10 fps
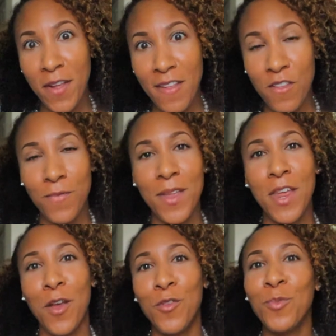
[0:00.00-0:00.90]
these
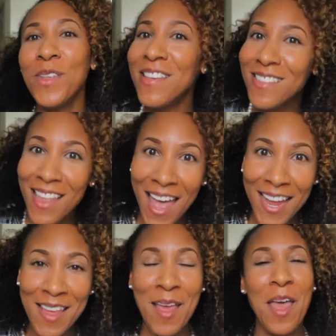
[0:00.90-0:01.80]
videos, please
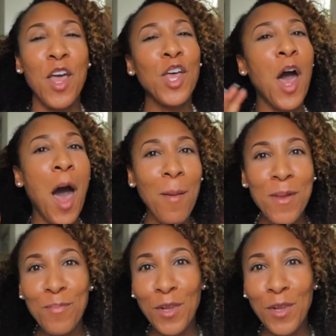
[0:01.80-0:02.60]
comment